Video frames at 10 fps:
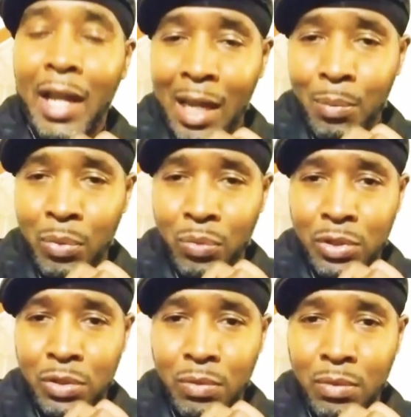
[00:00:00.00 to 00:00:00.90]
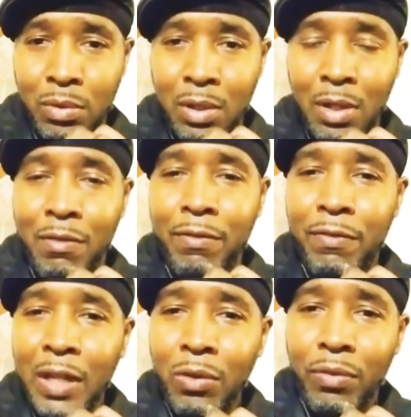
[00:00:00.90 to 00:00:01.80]
able to
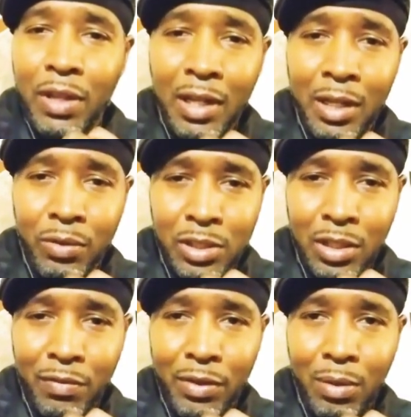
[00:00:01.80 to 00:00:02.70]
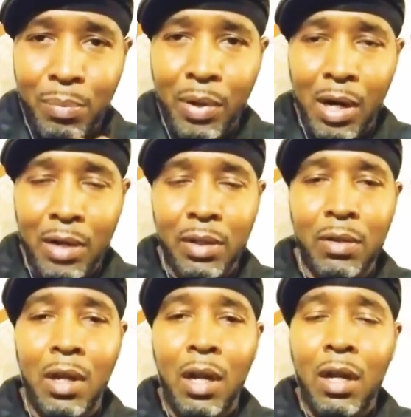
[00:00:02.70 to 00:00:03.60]
feel the energy of your partner,
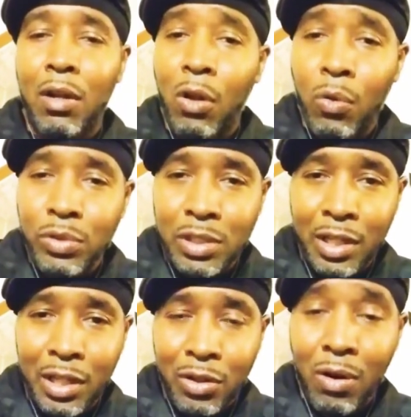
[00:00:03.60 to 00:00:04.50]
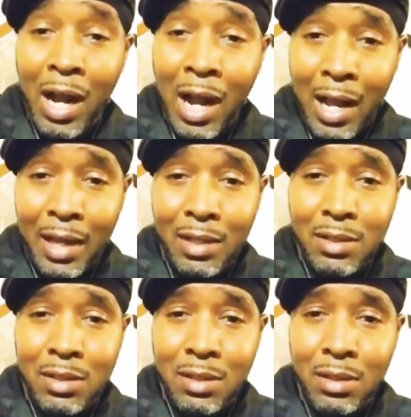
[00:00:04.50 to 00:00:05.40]
closing your
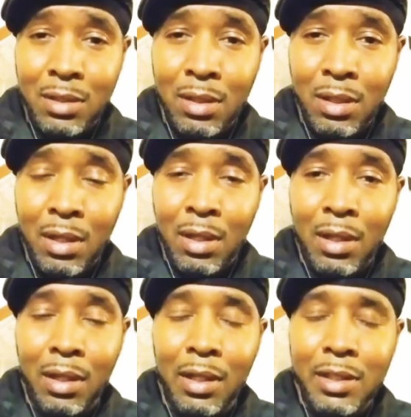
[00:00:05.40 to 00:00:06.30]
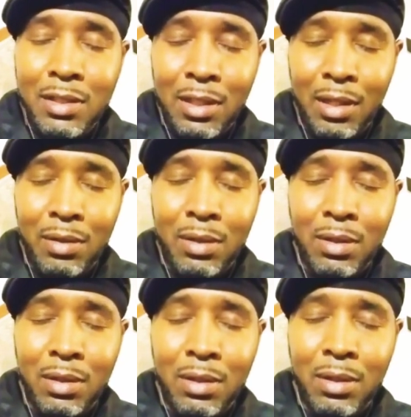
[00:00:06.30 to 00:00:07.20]
eyes, listening
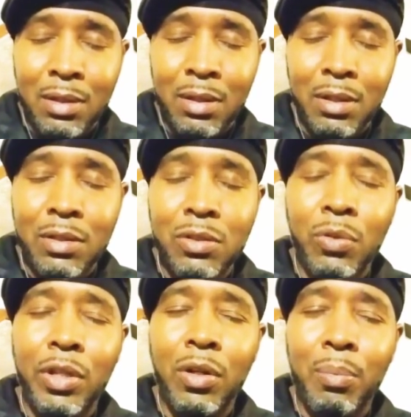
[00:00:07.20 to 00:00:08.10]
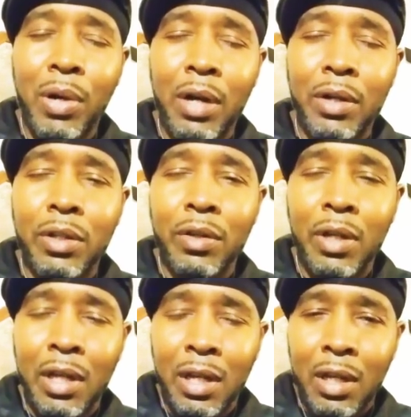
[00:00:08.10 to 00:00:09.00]
to your partner.
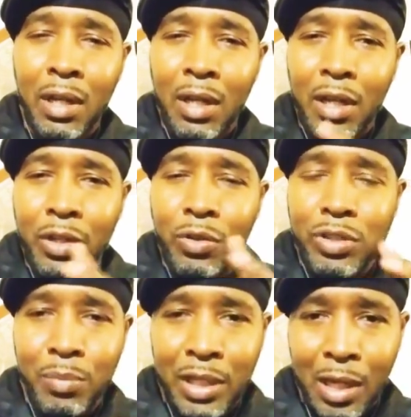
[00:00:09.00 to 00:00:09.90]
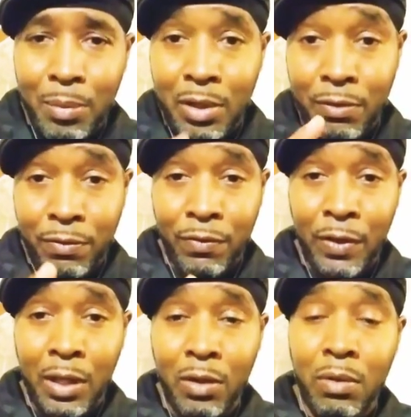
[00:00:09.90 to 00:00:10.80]
You should be able to
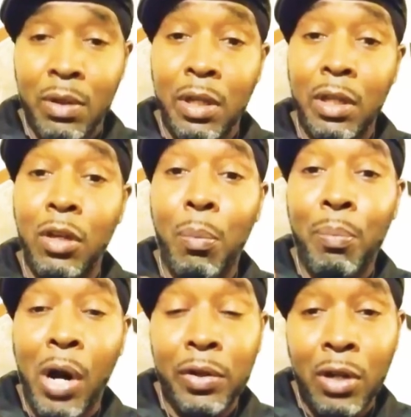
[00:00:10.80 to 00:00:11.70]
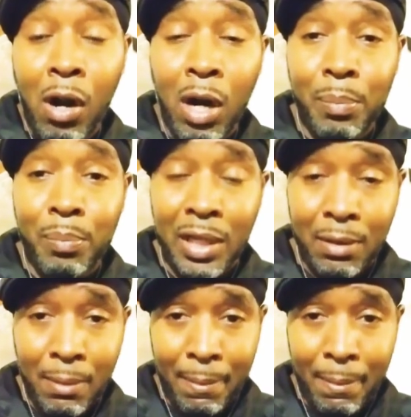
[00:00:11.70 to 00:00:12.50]
feel your partner heartbeat